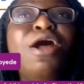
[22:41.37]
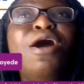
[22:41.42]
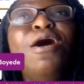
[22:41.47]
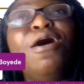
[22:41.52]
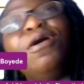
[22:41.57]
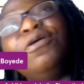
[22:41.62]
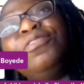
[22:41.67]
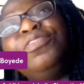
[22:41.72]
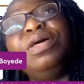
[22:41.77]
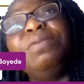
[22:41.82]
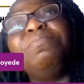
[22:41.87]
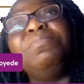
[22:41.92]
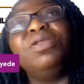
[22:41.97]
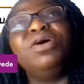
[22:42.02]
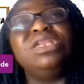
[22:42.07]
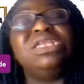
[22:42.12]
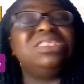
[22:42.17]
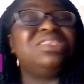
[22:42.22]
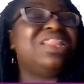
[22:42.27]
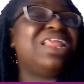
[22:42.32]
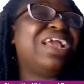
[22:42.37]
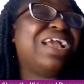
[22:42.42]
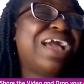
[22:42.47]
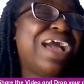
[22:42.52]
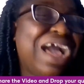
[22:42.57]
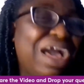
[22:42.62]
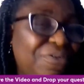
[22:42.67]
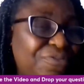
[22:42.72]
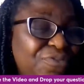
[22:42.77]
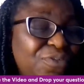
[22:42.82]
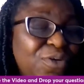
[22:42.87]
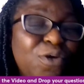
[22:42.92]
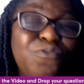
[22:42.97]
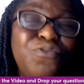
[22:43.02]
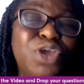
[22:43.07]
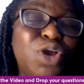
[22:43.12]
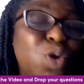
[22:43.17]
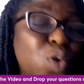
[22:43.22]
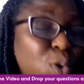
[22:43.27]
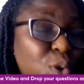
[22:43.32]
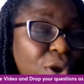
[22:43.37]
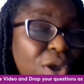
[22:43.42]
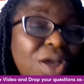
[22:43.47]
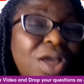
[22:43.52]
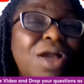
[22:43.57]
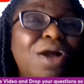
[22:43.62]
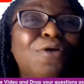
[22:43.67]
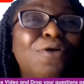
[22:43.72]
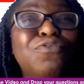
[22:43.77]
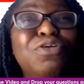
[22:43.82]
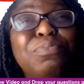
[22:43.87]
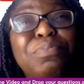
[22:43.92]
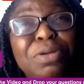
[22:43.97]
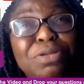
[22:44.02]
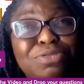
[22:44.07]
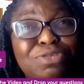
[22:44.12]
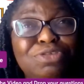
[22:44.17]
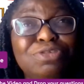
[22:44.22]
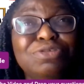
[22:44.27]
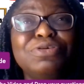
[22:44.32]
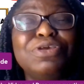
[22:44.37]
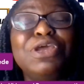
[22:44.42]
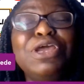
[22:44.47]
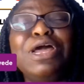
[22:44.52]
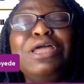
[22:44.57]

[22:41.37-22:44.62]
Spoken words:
All their blood is like half of a Coke, of a bottle,